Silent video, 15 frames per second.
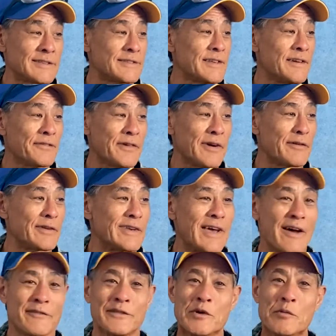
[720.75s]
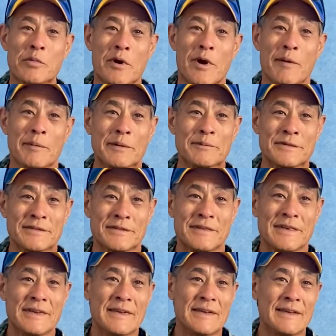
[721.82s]
stuff, I would have no problems.
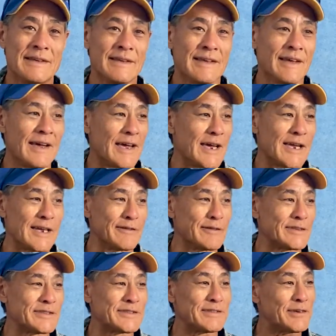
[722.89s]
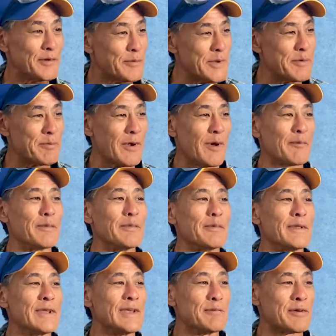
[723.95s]
I would still be
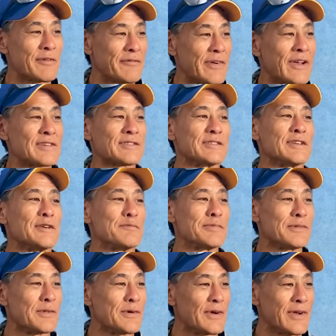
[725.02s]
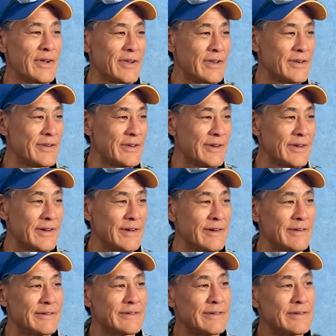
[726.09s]
probably professionally employed.
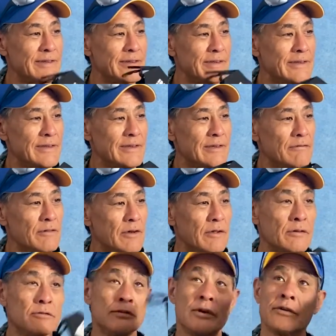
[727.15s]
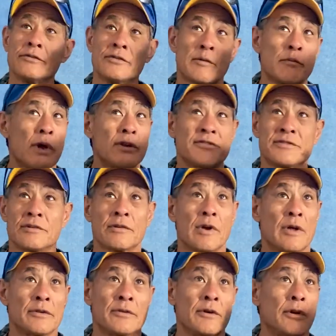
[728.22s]
Well, who knows? I might have still
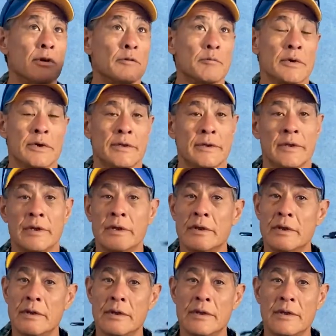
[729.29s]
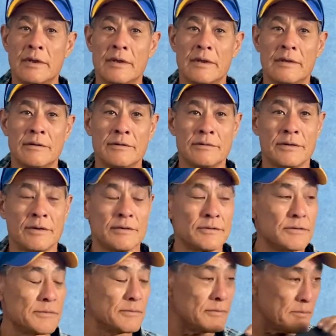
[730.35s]
gotten hurt, but who
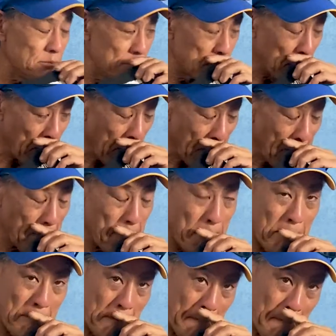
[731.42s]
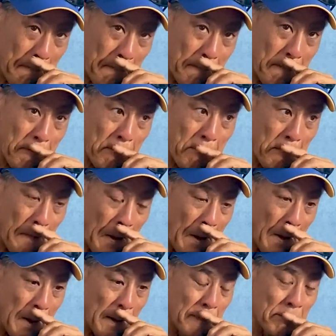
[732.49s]
knows? What did you used to do professionally?
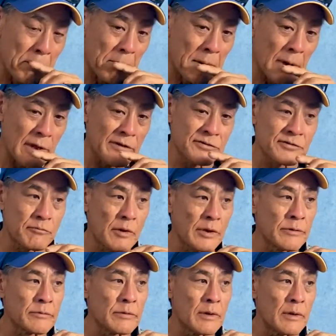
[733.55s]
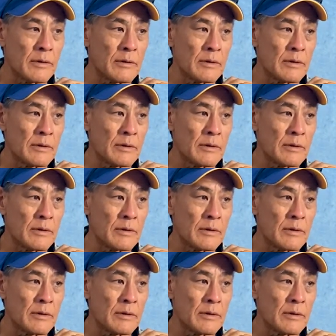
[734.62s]
I used to run